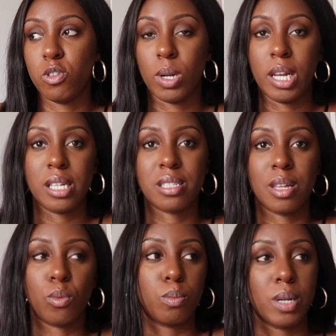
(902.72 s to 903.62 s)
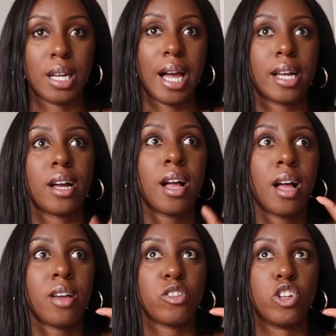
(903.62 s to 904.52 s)
your list that would be like,
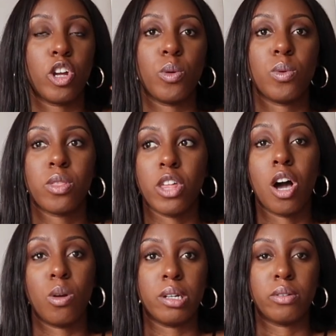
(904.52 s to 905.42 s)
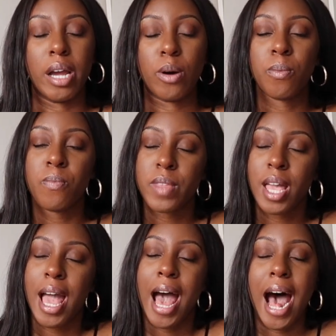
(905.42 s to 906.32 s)
you know, the holy grail.
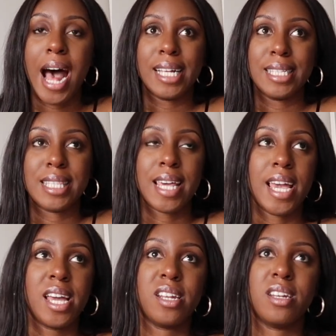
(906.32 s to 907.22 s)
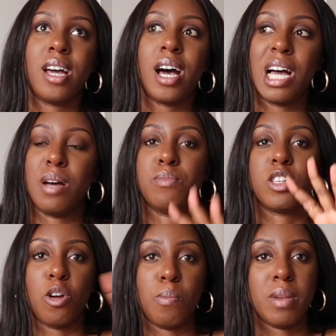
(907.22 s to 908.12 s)
And then,
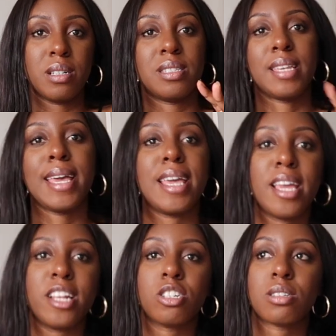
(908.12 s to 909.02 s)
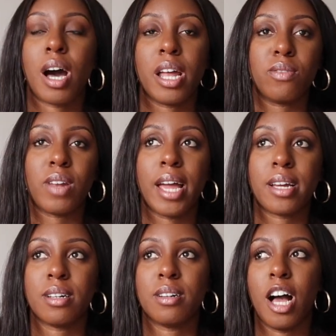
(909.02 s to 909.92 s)
you know, mid-tier, just kind of
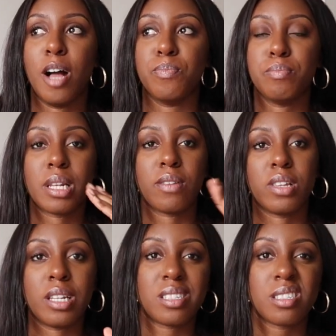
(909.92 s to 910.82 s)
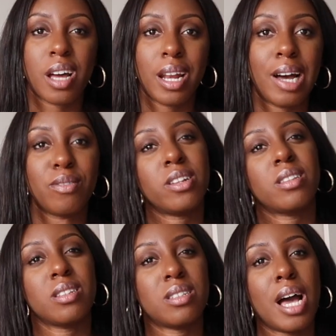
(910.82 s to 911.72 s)
like middle of the list is kind of have
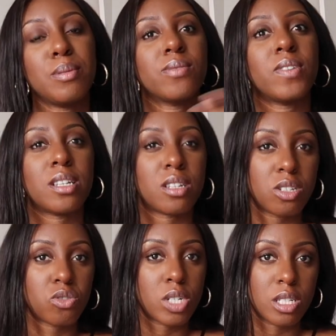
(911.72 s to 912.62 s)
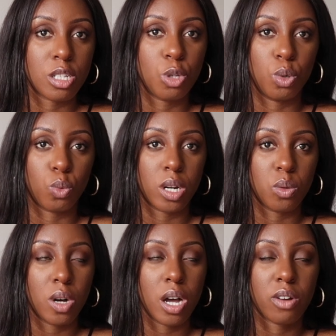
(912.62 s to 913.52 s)
the types of industries that you would want
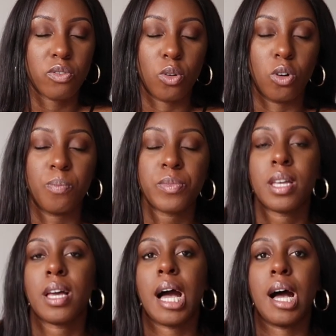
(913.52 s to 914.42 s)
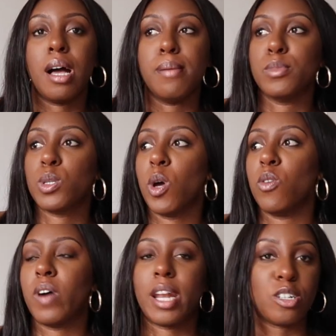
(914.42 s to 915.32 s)
to work for. So
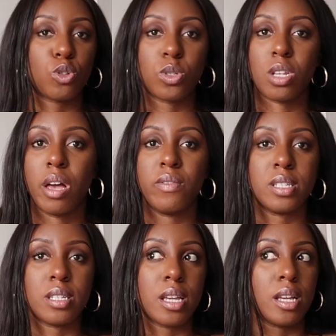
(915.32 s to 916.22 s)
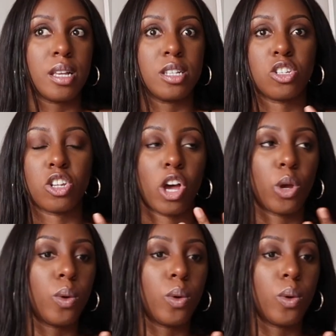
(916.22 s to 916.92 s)
financial services, you know,